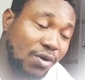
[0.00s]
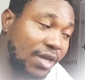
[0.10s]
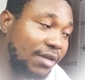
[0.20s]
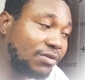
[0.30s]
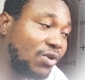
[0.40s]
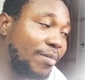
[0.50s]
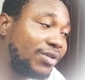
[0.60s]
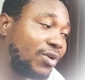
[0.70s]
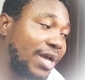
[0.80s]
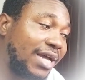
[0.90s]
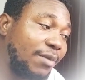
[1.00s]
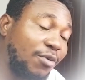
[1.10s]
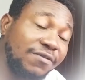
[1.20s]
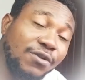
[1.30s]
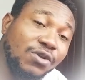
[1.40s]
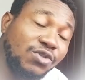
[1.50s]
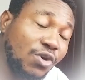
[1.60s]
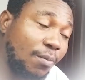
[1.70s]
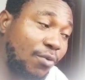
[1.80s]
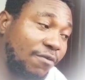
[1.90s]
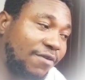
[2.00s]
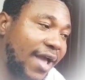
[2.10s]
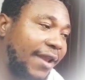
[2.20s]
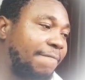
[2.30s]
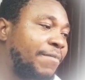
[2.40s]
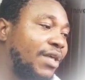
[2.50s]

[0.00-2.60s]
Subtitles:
Okay, so make sure you add a portfolio to your profile.